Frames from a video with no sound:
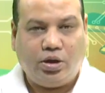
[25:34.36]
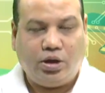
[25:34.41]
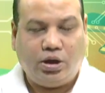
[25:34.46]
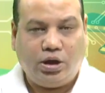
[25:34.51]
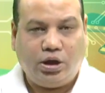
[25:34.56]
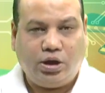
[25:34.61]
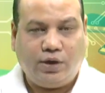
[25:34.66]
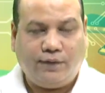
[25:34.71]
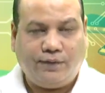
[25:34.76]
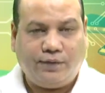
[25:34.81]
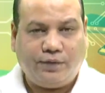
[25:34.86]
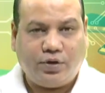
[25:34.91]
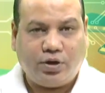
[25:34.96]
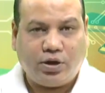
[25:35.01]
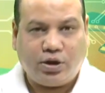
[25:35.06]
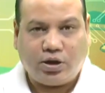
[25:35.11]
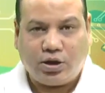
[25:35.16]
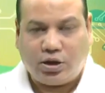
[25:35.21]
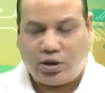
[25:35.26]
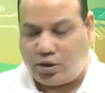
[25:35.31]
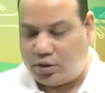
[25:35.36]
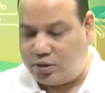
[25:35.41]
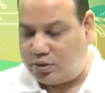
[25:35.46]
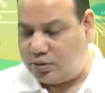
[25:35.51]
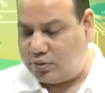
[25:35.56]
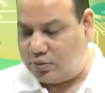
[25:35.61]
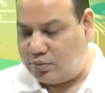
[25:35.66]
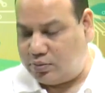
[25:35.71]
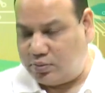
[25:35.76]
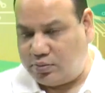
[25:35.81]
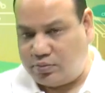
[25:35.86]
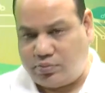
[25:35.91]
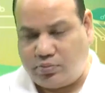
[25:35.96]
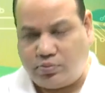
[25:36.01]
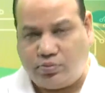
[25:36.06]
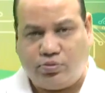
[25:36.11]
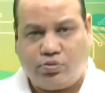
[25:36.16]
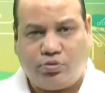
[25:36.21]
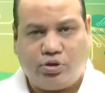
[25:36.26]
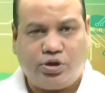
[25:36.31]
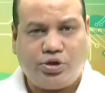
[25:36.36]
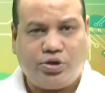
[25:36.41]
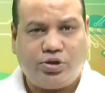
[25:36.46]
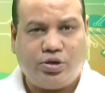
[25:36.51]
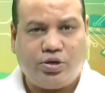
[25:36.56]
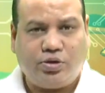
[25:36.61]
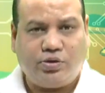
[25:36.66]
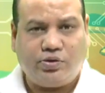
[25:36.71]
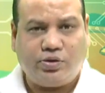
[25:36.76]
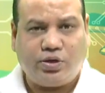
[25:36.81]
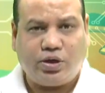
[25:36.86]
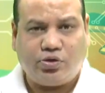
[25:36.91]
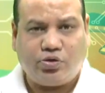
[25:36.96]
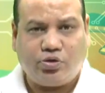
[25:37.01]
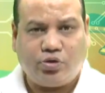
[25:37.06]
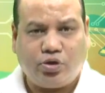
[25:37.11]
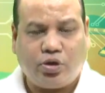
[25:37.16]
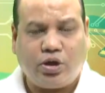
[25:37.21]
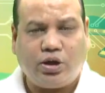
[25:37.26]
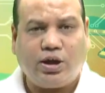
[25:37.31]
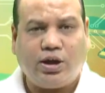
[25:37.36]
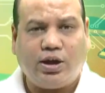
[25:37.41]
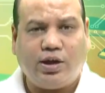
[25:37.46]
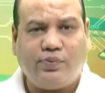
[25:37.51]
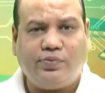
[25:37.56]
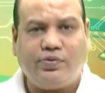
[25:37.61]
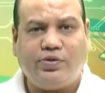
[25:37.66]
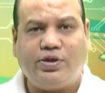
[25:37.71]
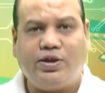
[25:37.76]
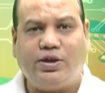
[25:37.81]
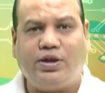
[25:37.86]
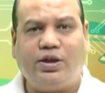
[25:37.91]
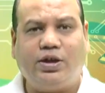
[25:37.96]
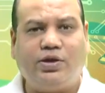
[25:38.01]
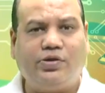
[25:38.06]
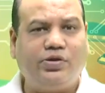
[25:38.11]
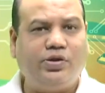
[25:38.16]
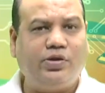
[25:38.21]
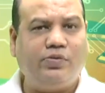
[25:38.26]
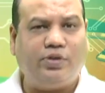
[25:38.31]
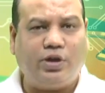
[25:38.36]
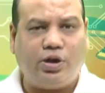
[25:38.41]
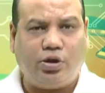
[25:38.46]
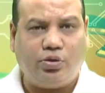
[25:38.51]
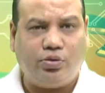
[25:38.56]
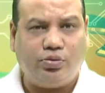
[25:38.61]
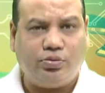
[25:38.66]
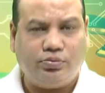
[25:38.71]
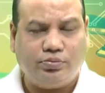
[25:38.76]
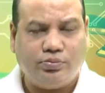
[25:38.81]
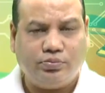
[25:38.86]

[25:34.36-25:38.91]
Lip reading: if the question does not have synergy value,